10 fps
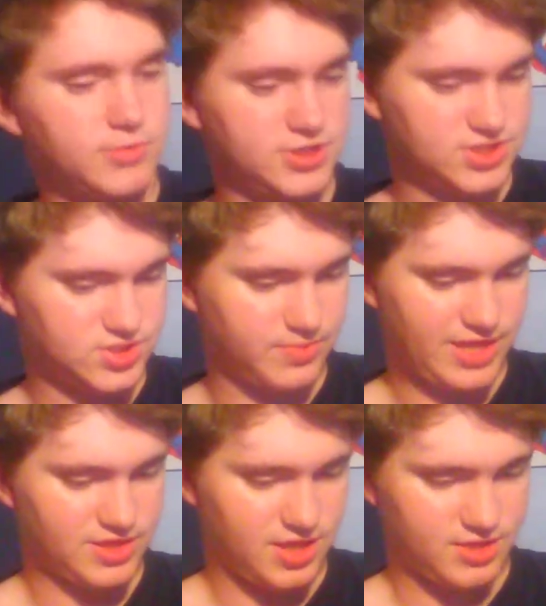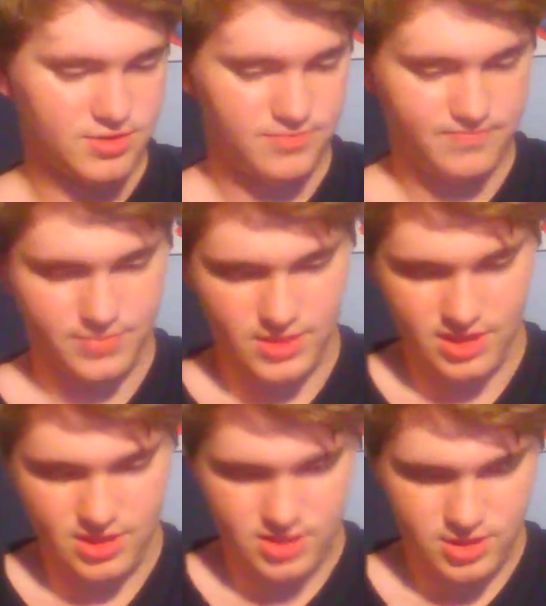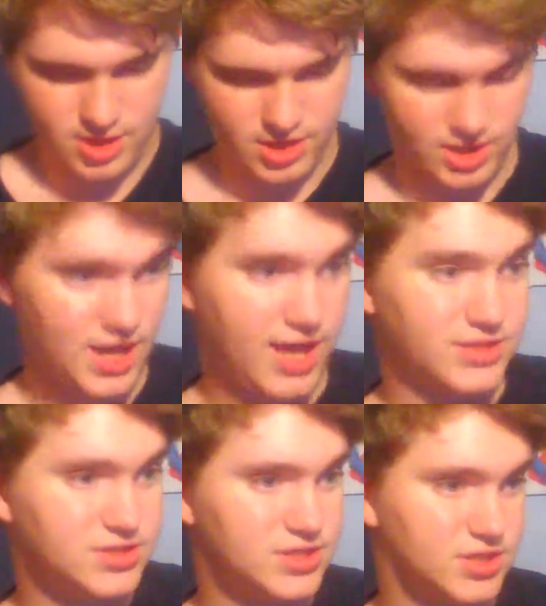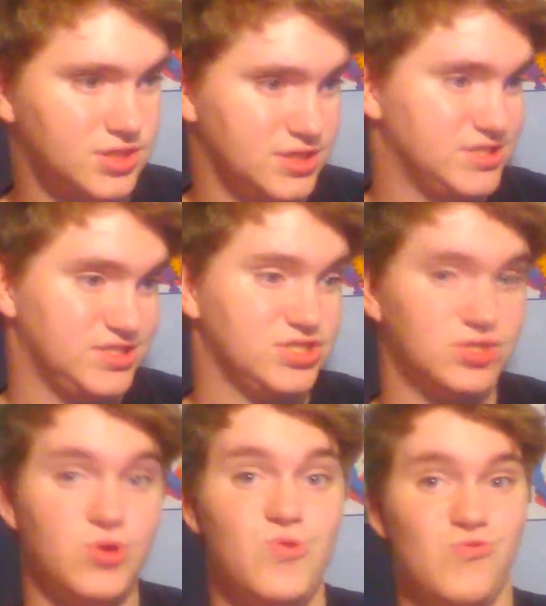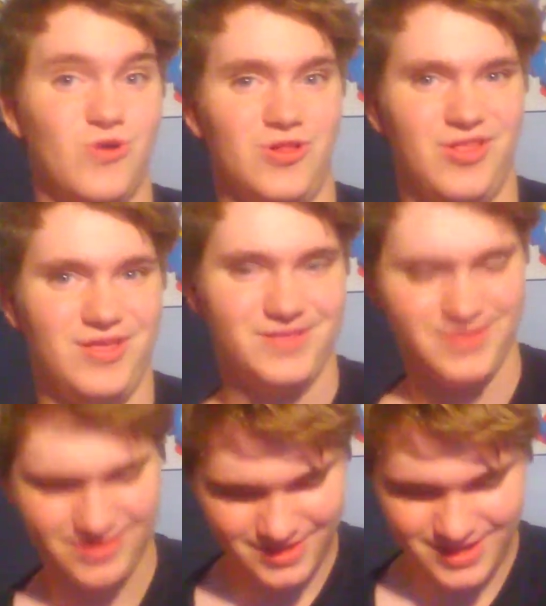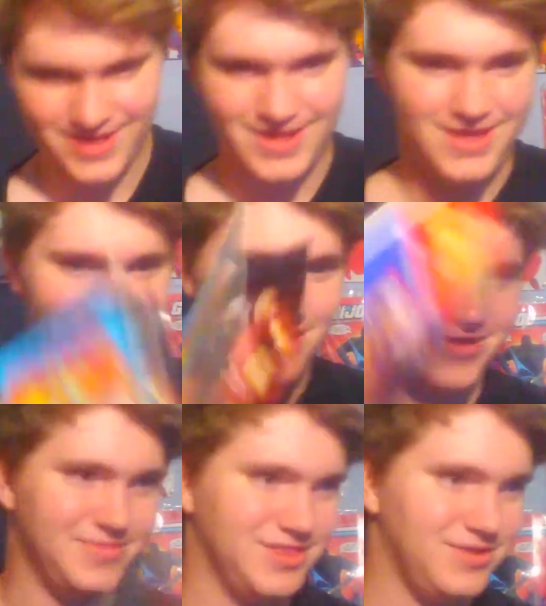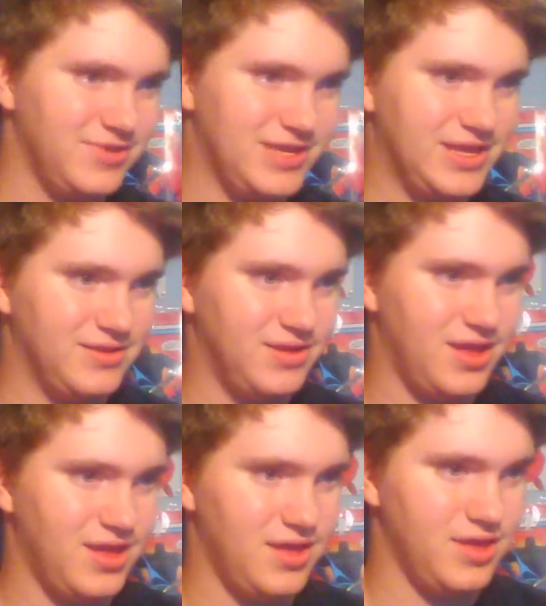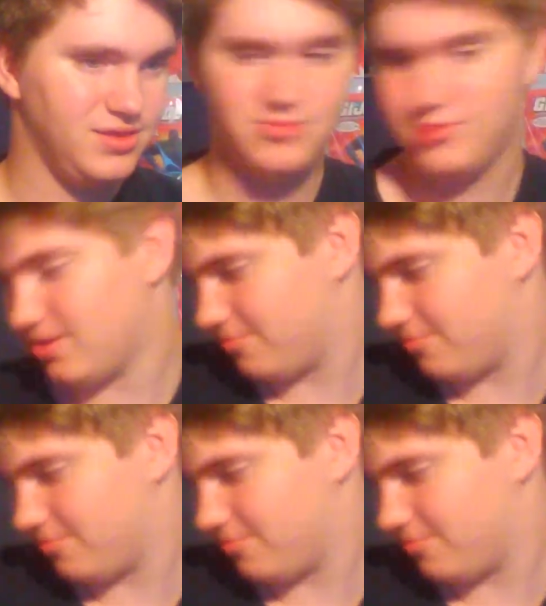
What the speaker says: which is the main thing. And yeah, it's just cool. And then we get a